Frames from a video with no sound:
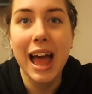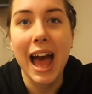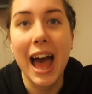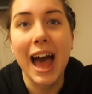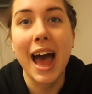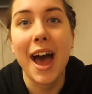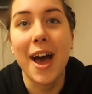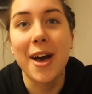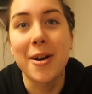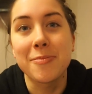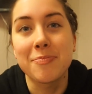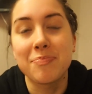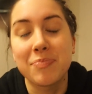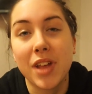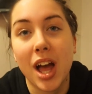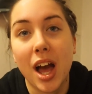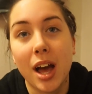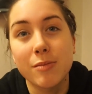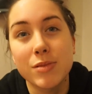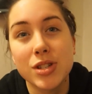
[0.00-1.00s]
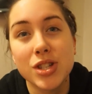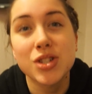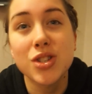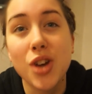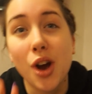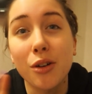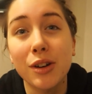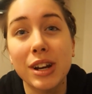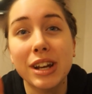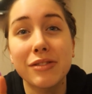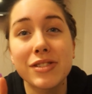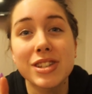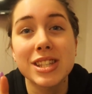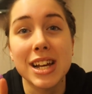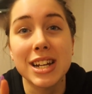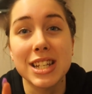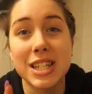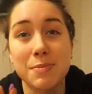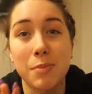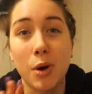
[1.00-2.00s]
I'm sorry if there's
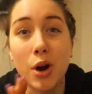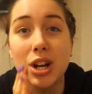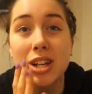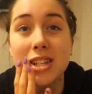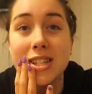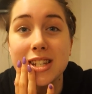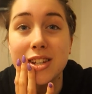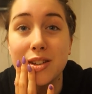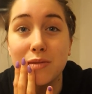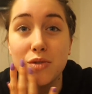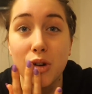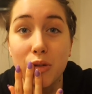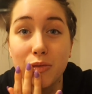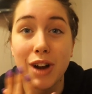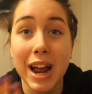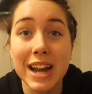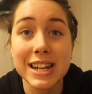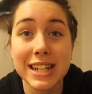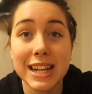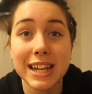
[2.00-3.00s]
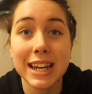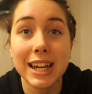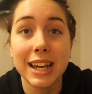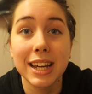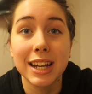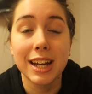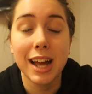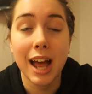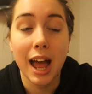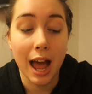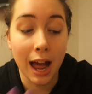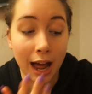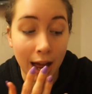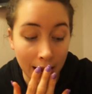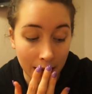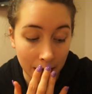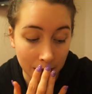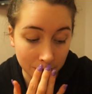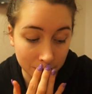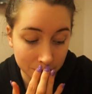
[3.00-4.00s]
any spoilers and you've not read
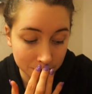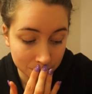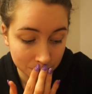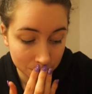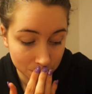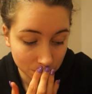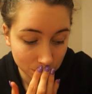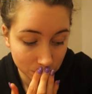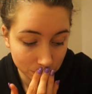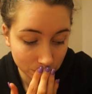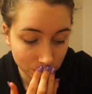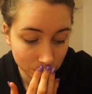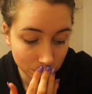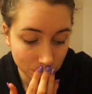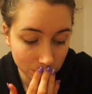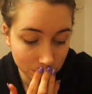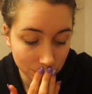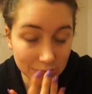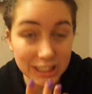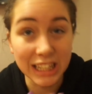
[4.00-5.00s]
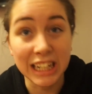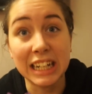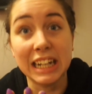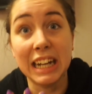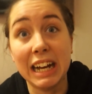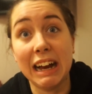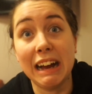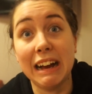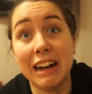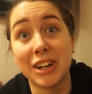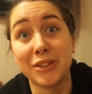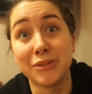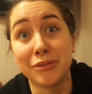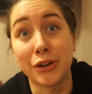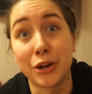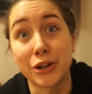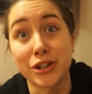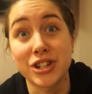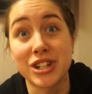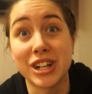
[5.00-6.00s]
it.
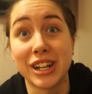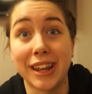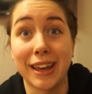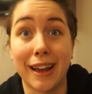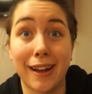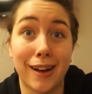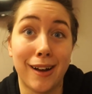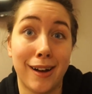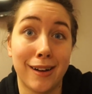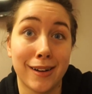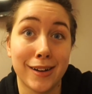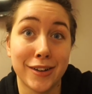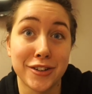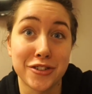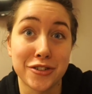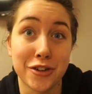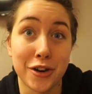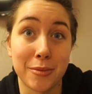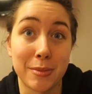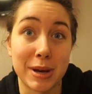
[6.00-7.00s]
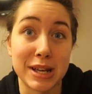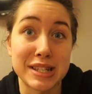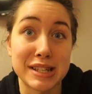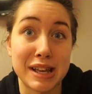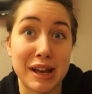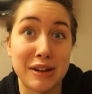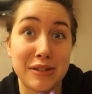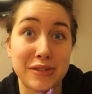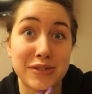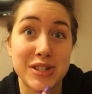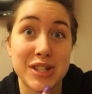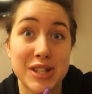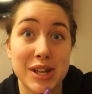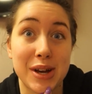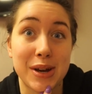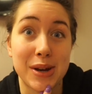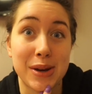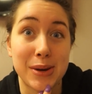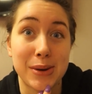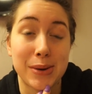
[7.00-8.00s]
Unfortunately, I can't control myself,
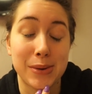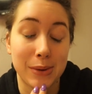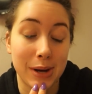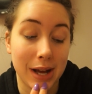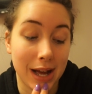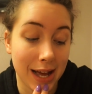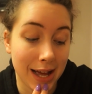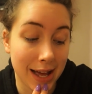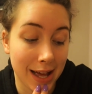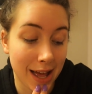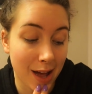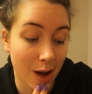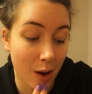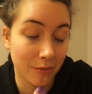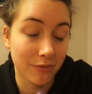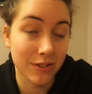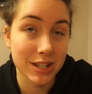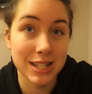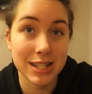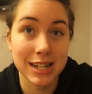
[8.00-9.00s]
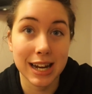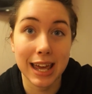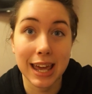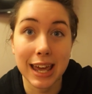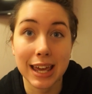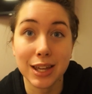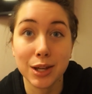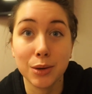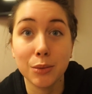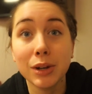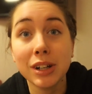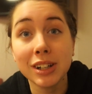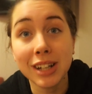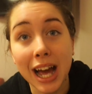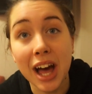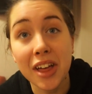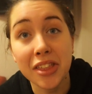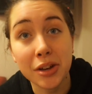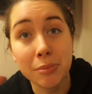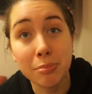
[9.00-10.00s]
so obviously you will
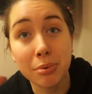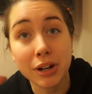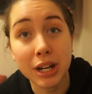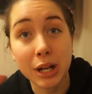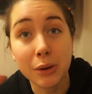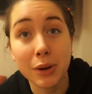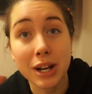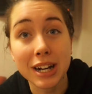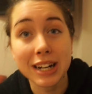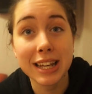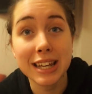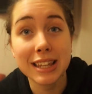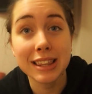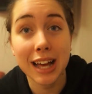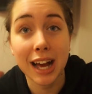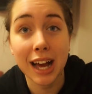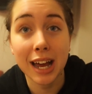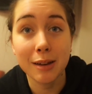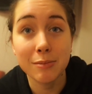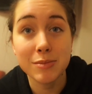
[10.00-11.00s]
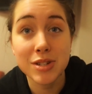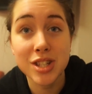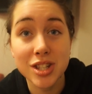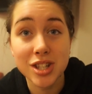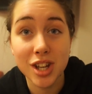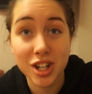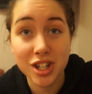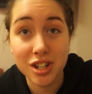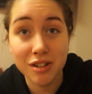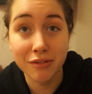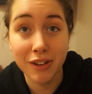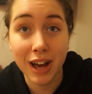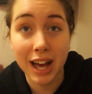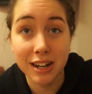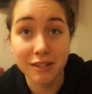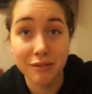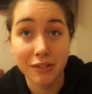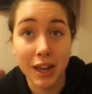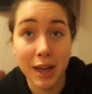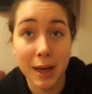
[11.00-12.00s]
gather pretty quickly that I am such a
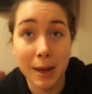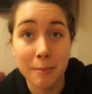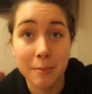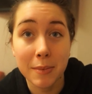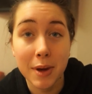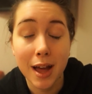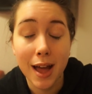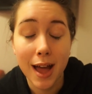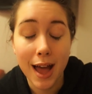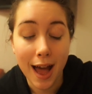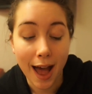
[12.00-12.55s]
fan of him.